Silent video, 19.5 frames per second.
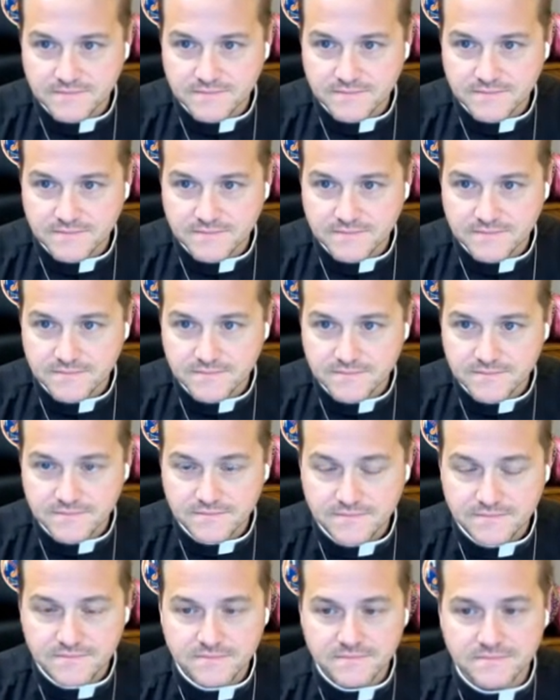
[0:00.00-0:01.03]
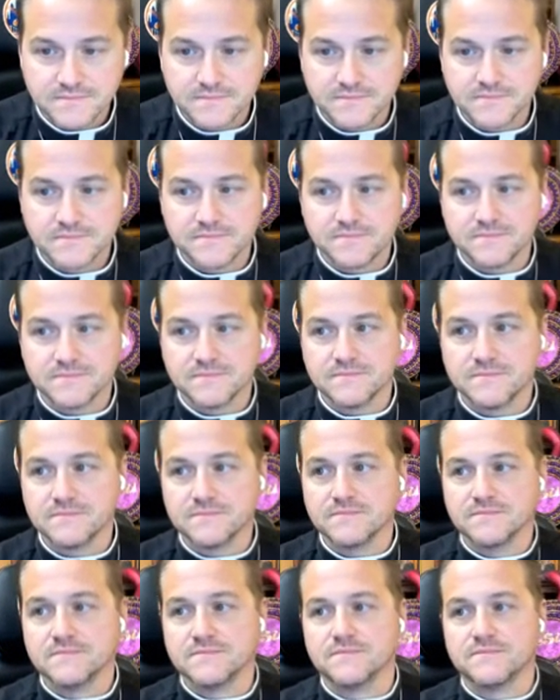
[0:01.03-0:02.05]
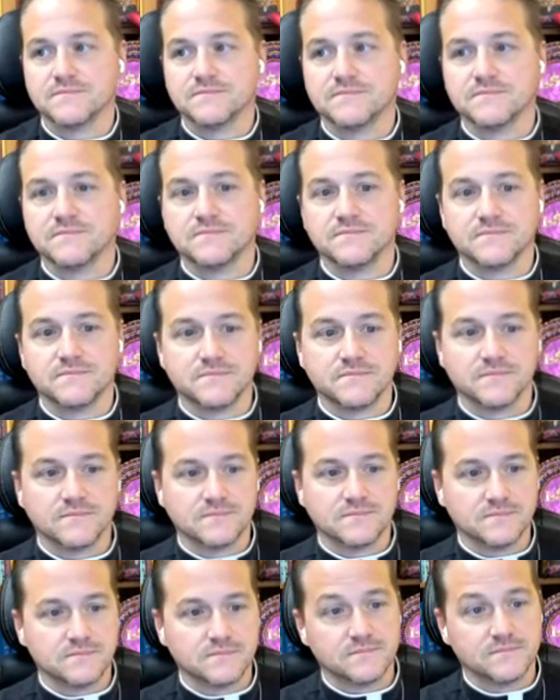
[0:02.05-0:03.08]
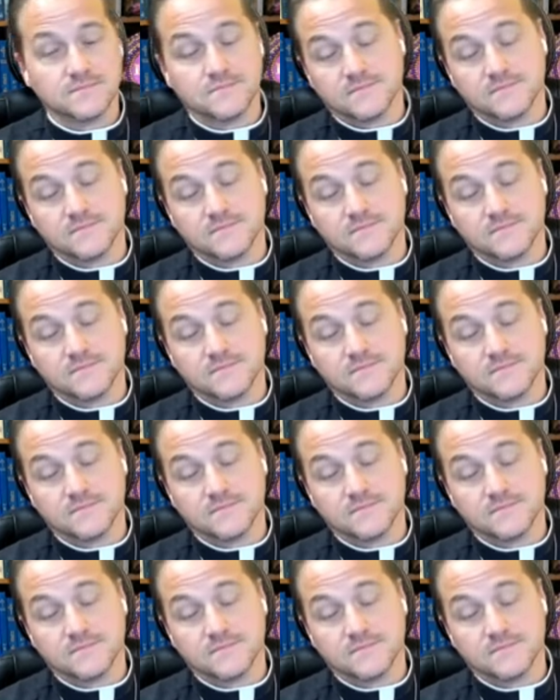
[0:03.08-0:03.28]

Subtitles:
Nobody speaks.